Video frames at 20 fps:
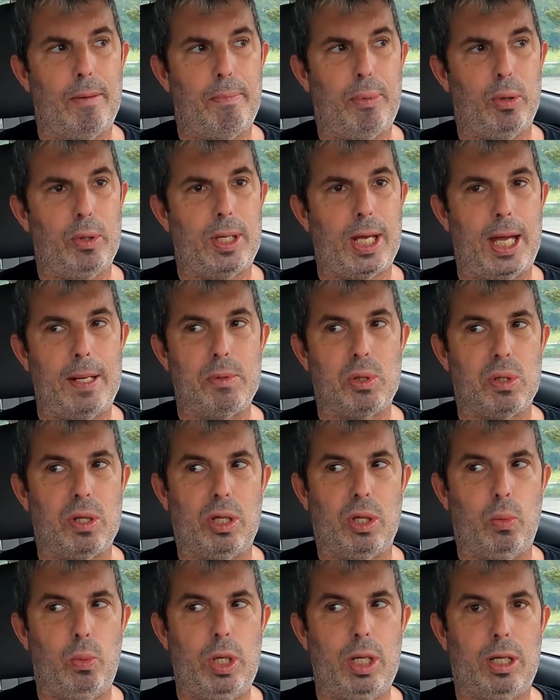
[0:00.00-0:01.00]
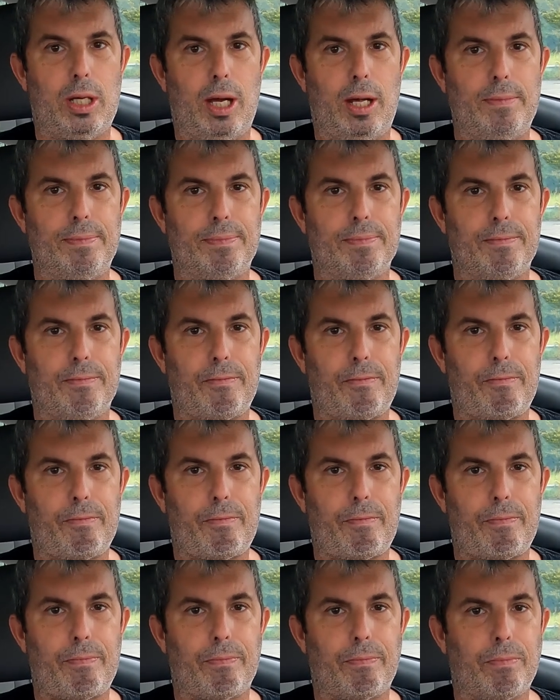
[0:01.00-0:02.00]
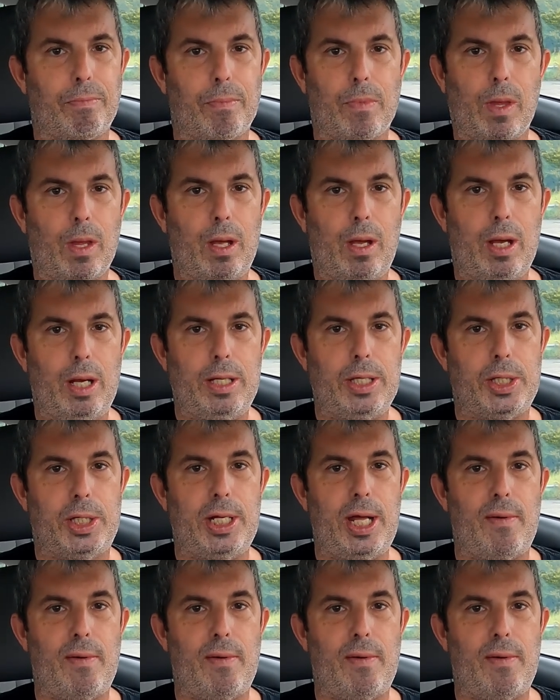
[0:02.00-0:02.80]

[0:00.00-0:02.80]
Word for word: Both times around on the weekend. There's